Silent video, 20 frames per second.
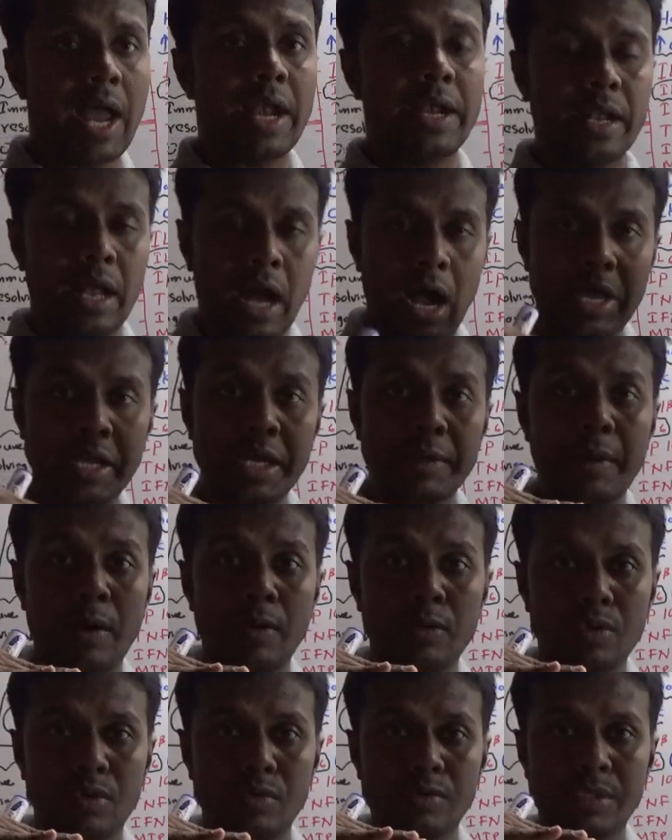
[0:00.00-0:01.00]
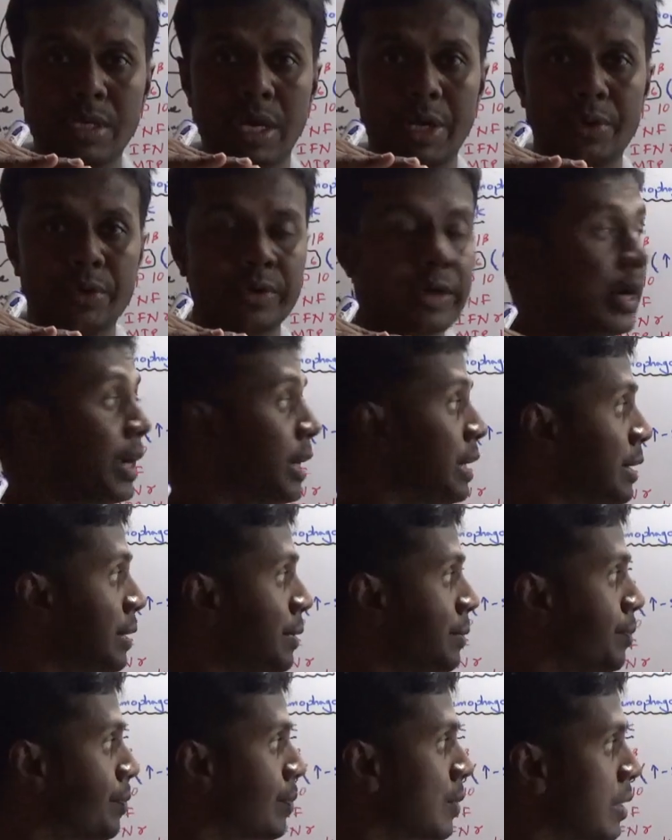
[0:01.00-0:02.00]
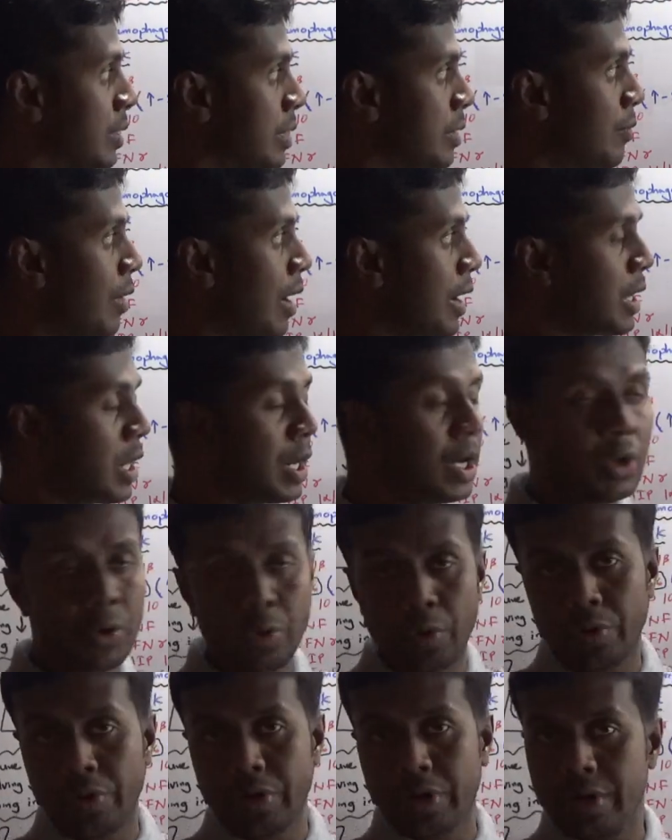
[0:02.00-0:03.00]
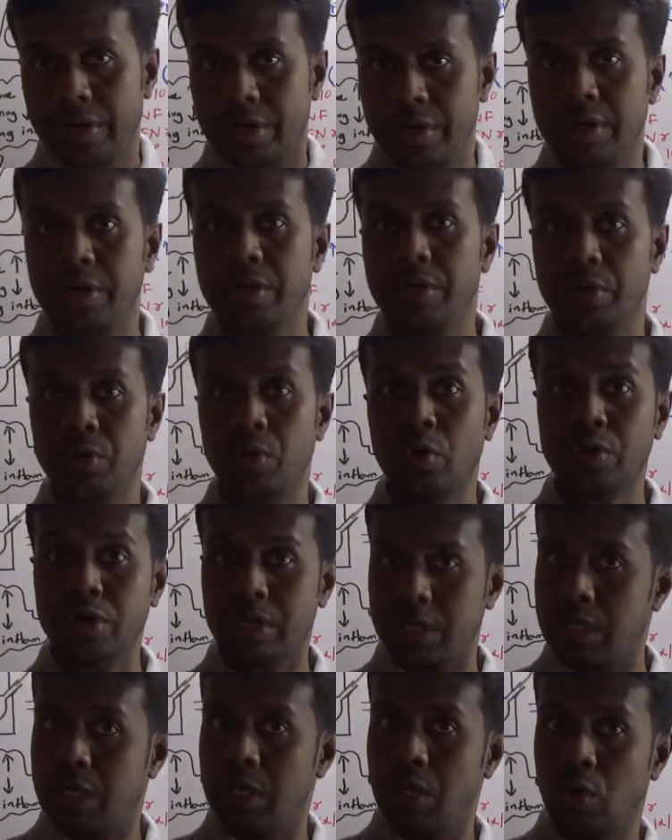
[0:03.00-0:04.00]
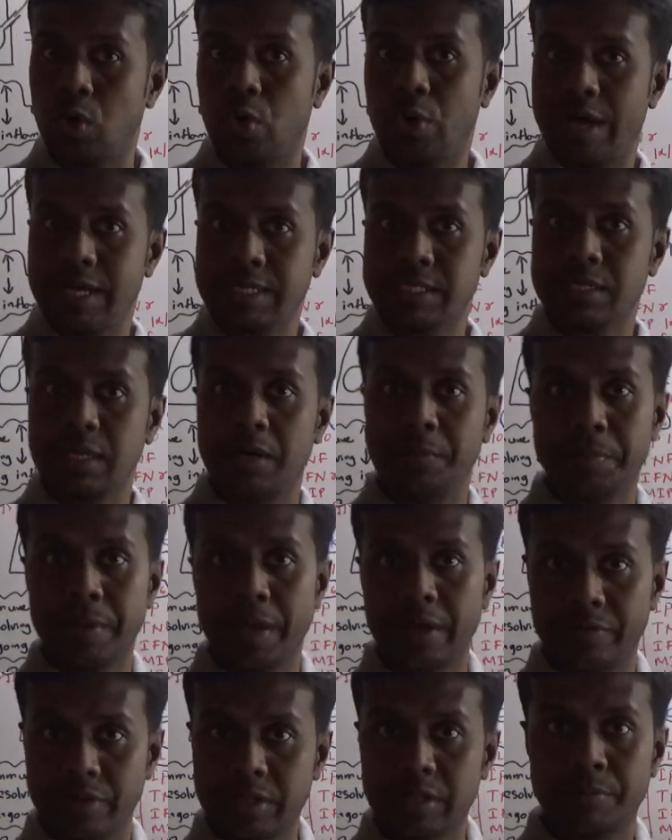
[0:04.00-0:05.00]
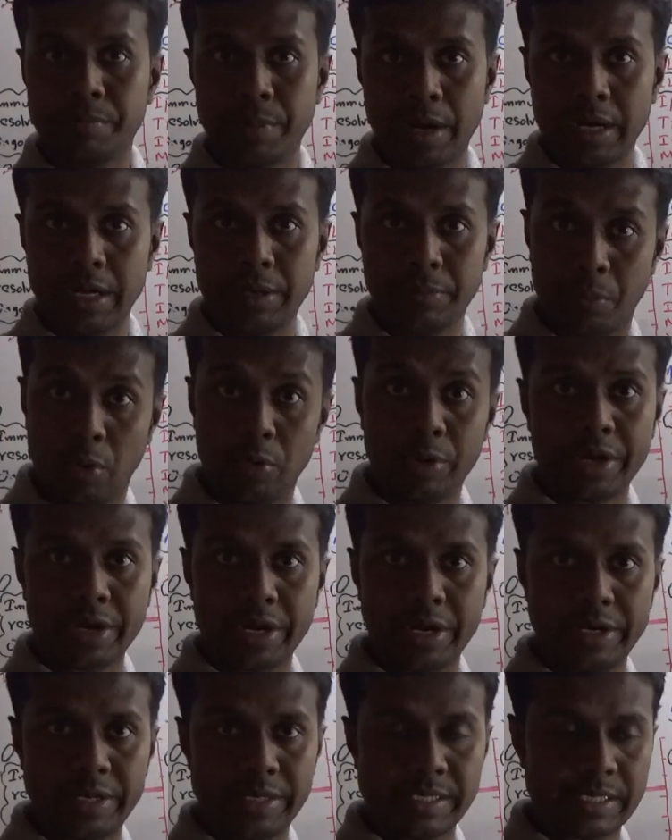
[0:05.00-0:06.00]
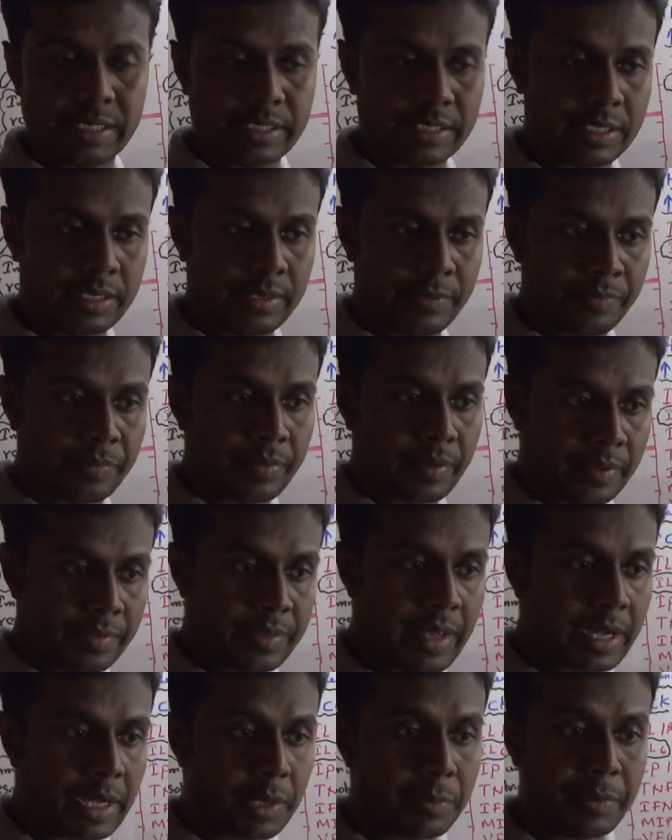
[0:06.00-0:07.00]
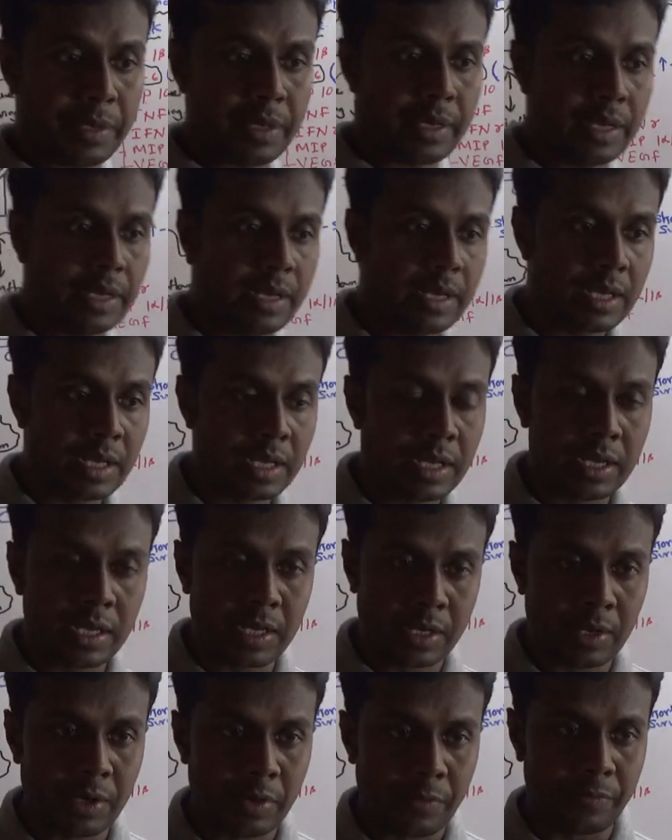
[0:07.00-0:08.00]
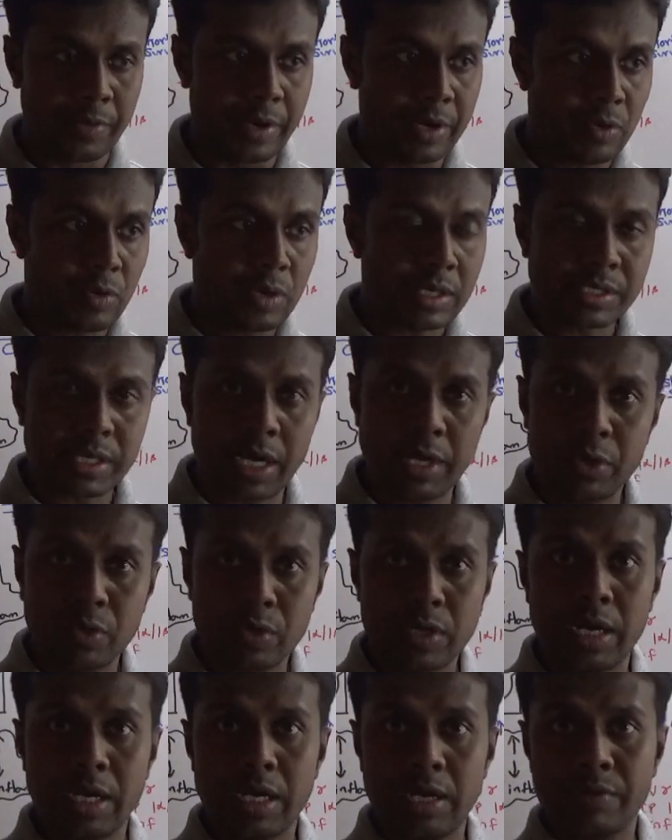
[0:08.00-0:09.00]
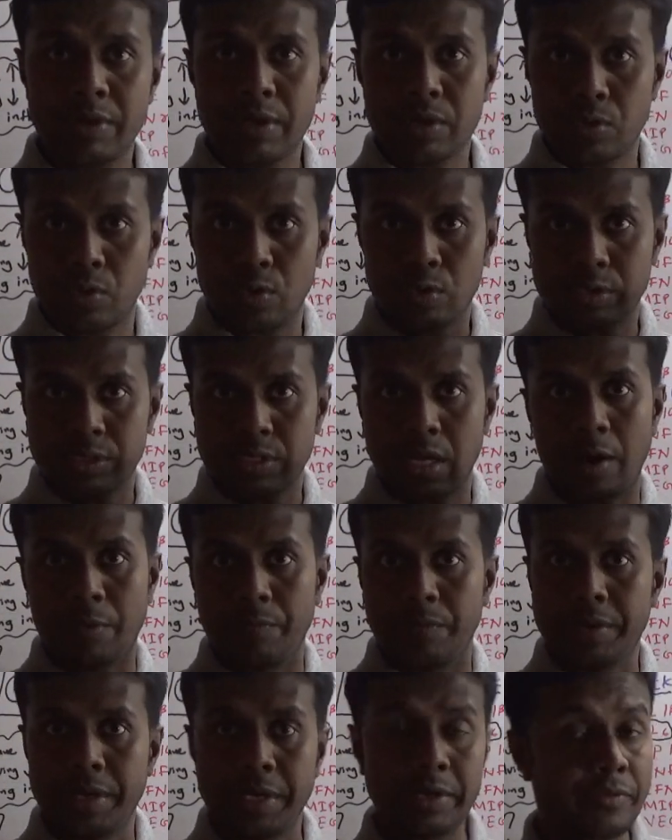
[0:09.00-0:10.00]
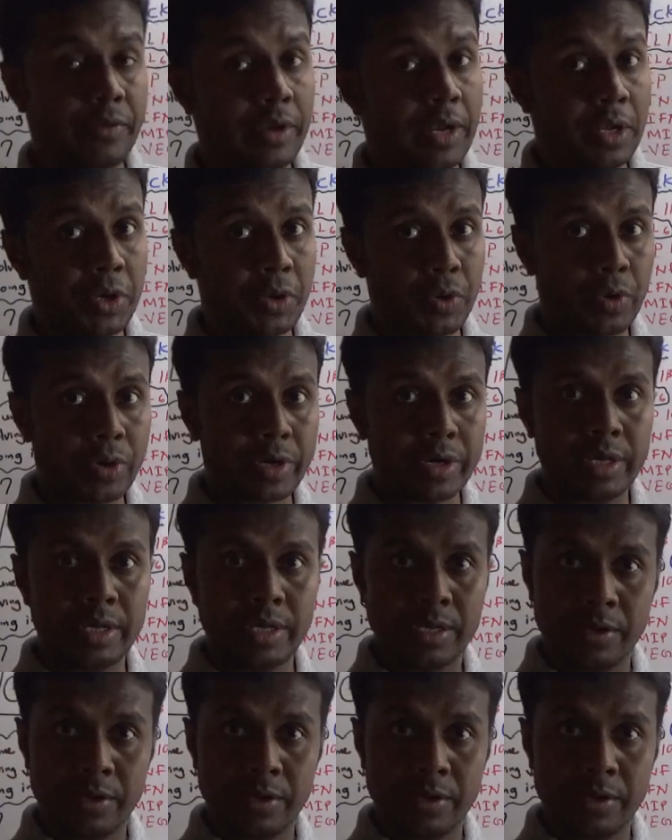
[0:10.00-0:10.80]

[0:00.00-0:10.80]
and high amount of cytokine, the viral load not low as compared with mild moderate disease. That means when your cytokine level goes up, it will not